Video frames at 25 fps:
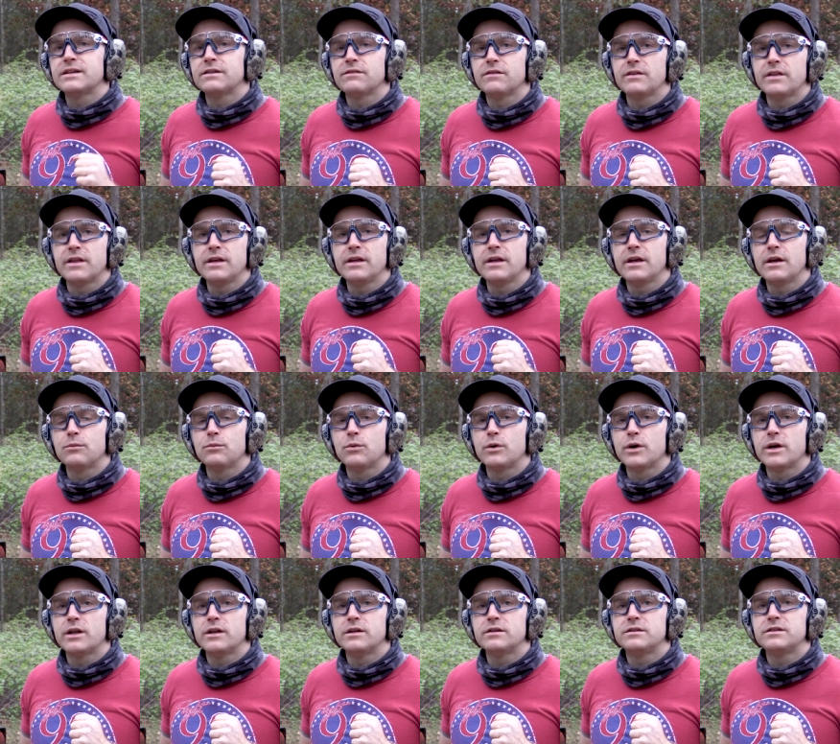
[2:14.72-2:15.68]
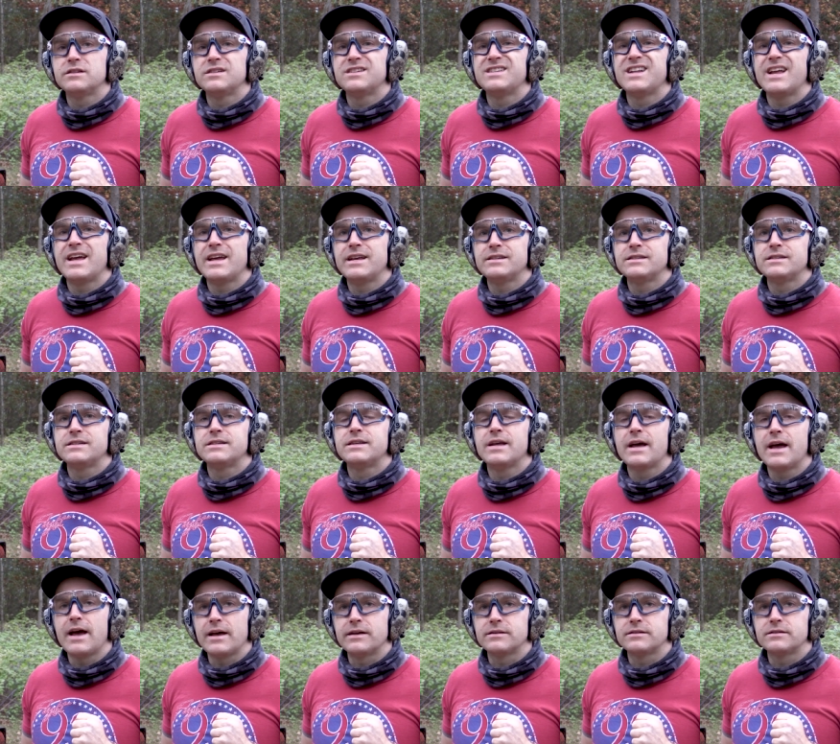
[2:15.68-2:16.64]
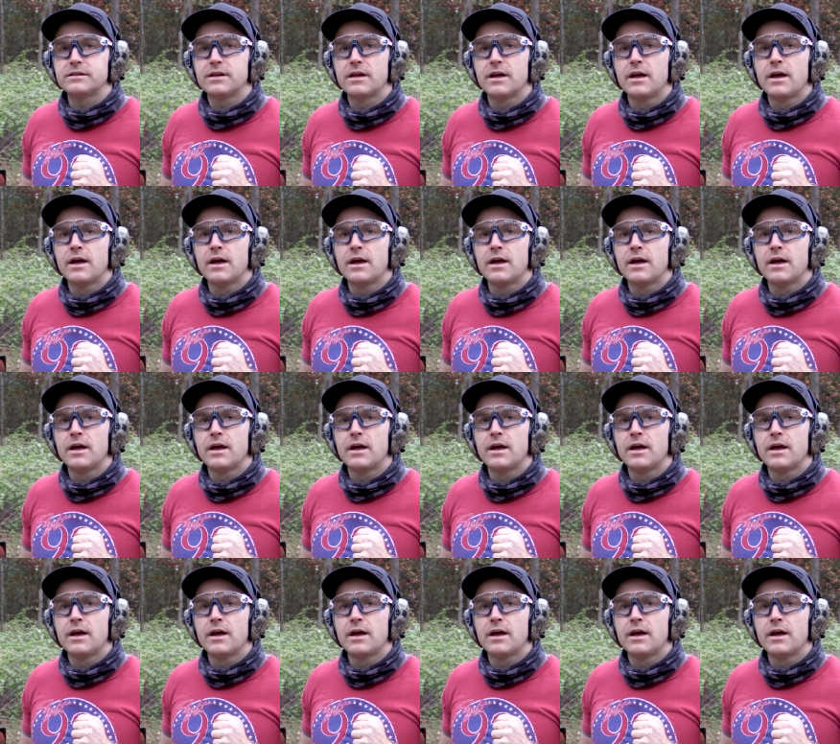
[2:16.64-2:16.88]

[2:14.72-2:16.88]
everything and we'll get into today's test.